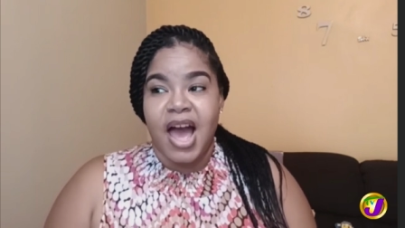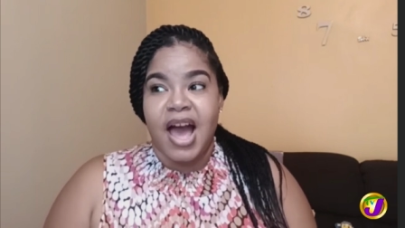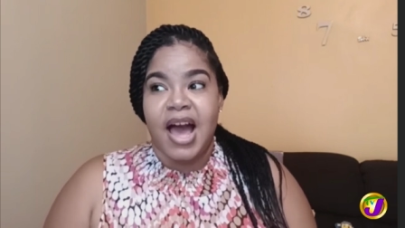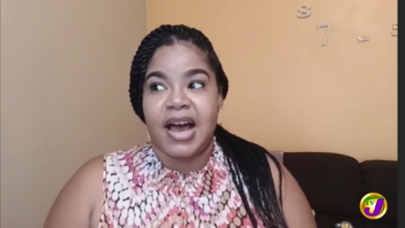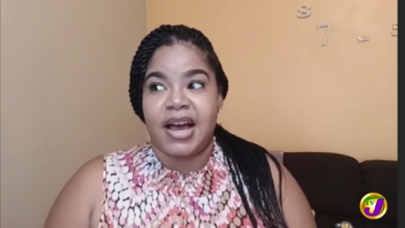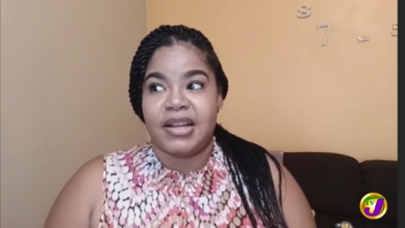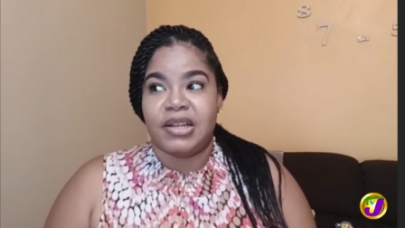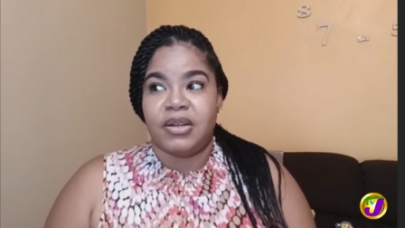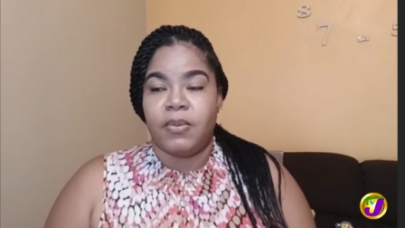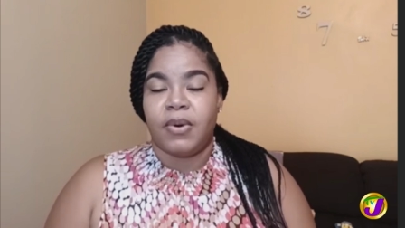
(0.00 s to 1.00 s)
Wow.
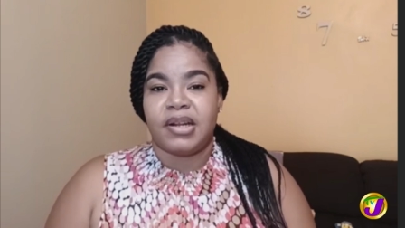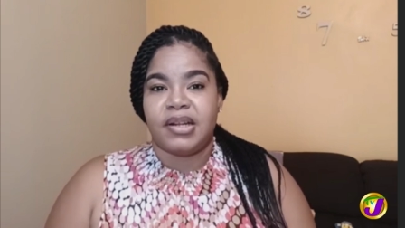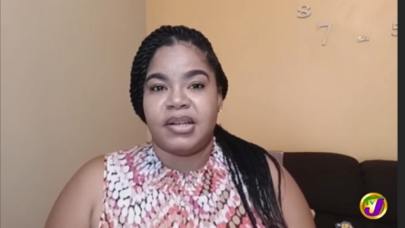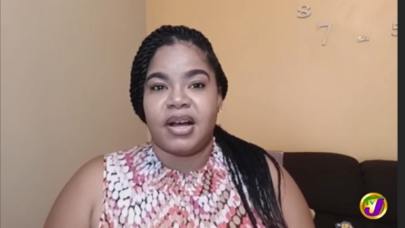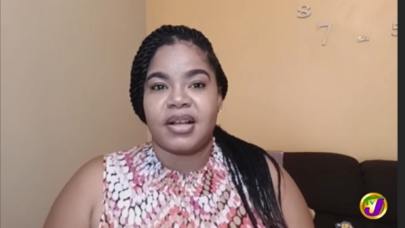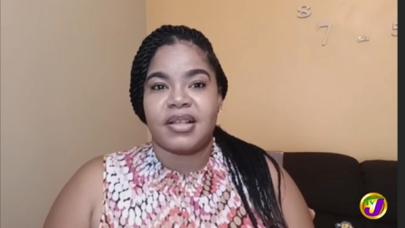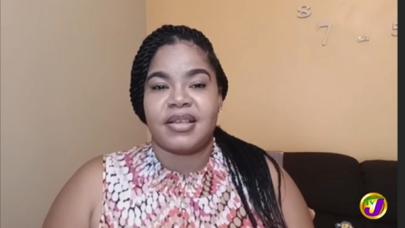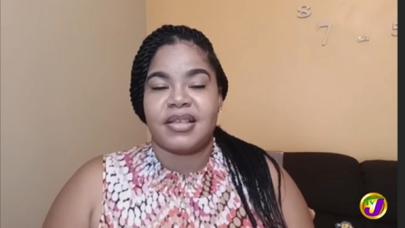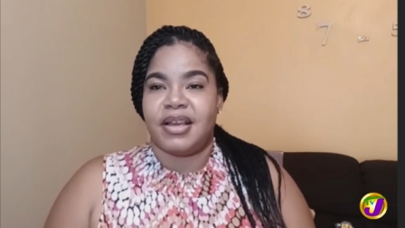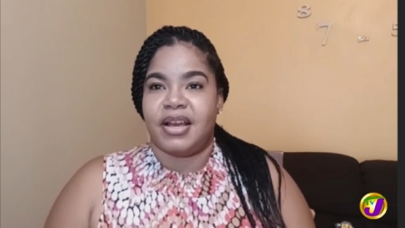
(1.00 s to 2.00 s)
And one of the
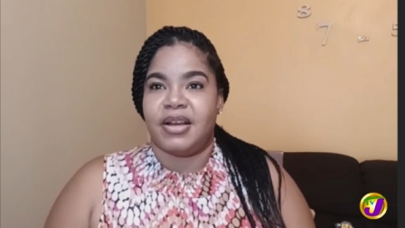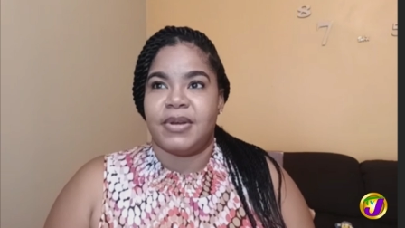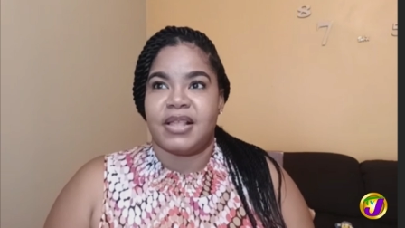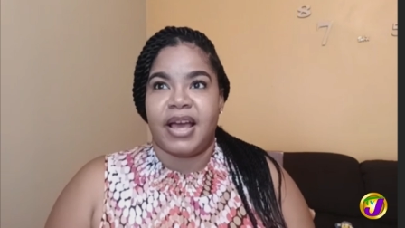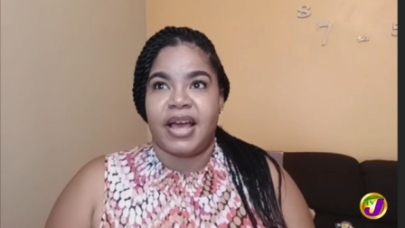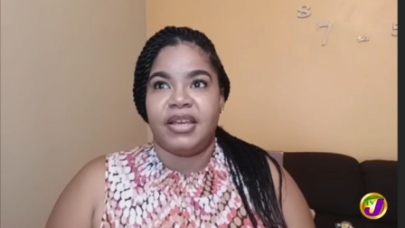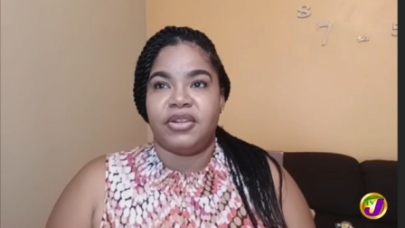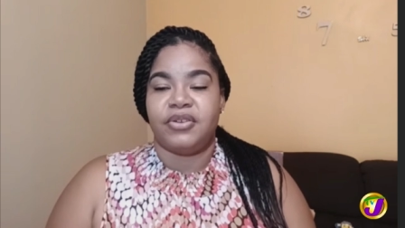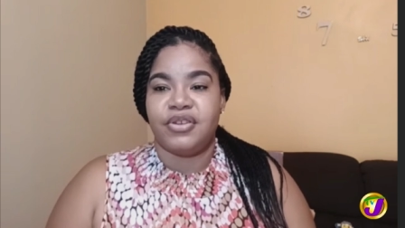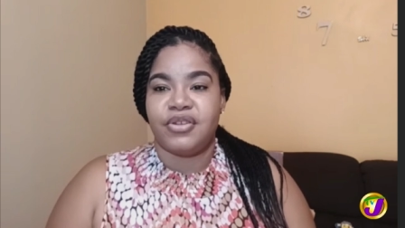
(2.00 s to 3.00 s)
doctors there was like, you
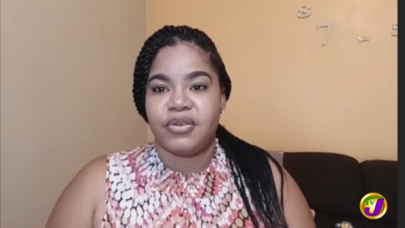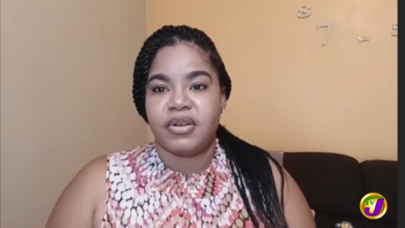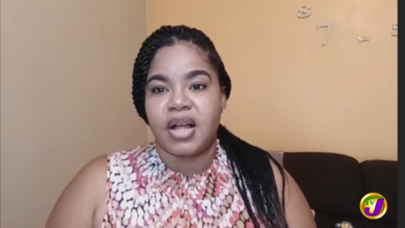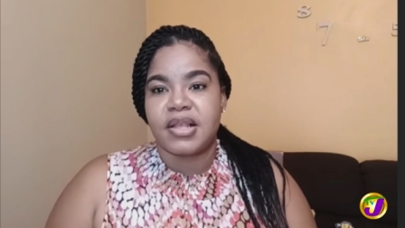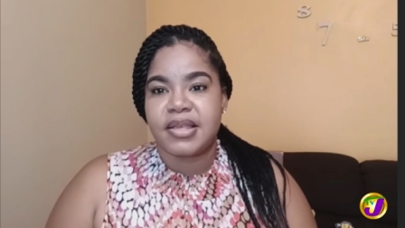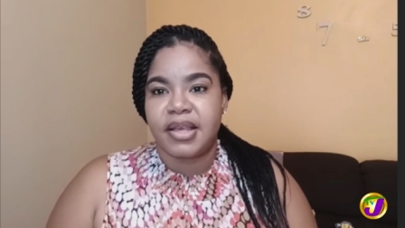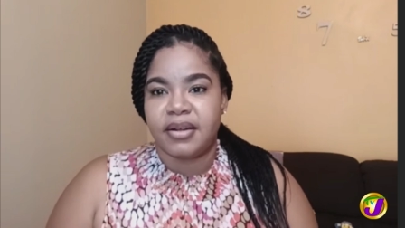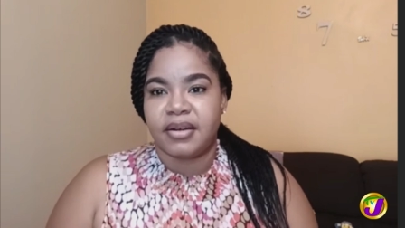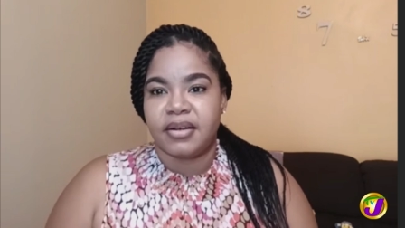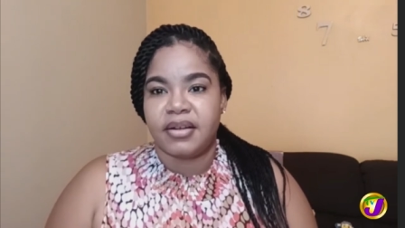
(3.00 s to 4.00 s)
know, you should
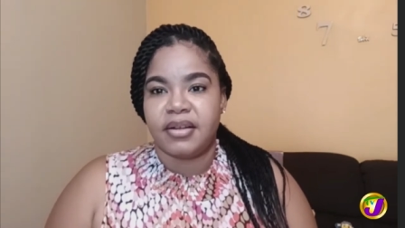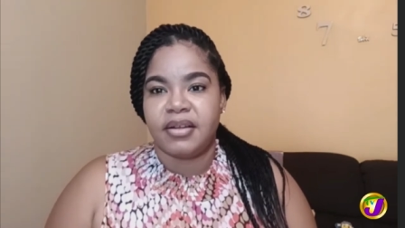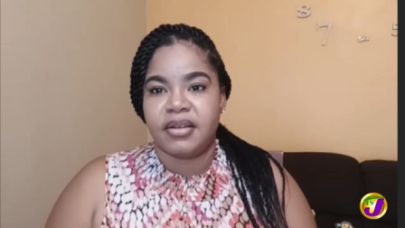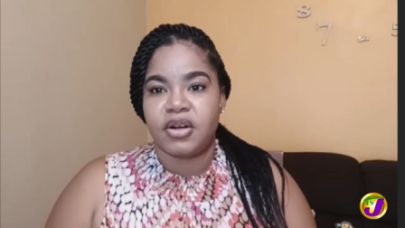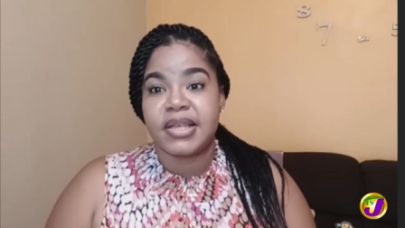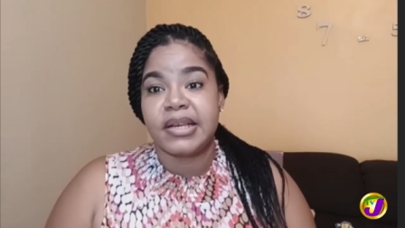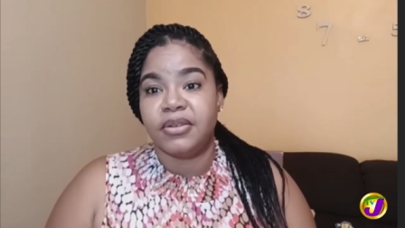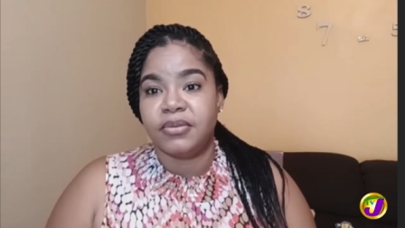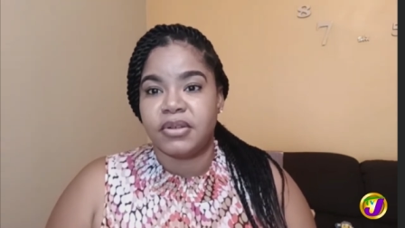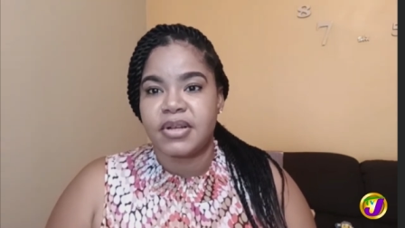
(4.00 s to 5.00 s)
consider cutting
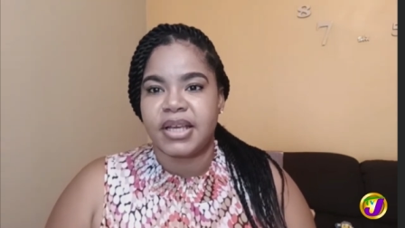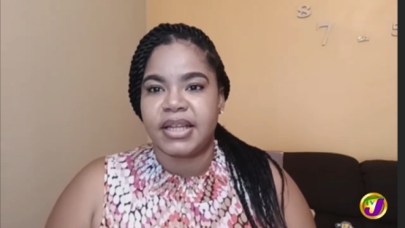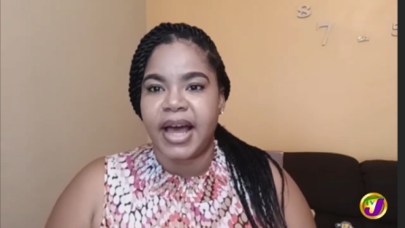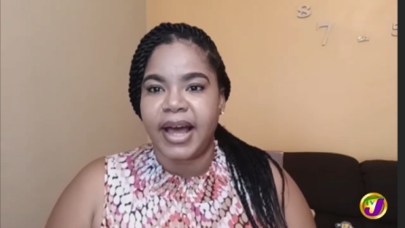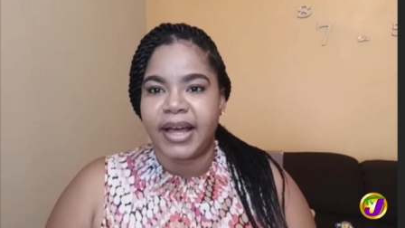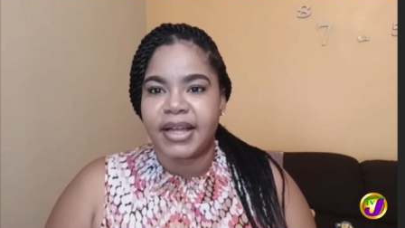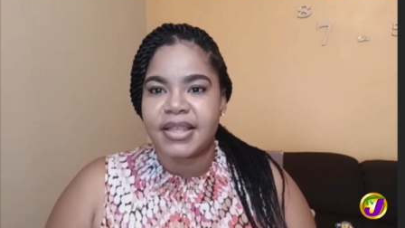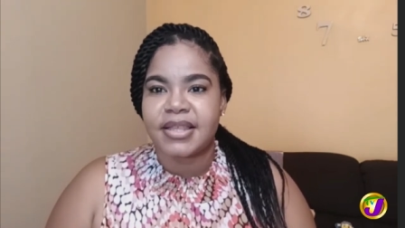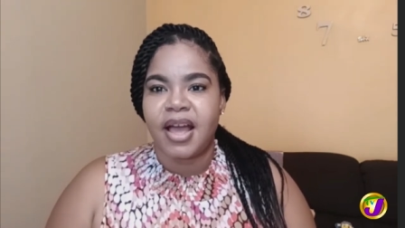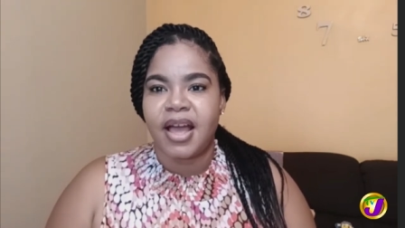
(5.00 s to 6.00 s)
gluten out of your diet.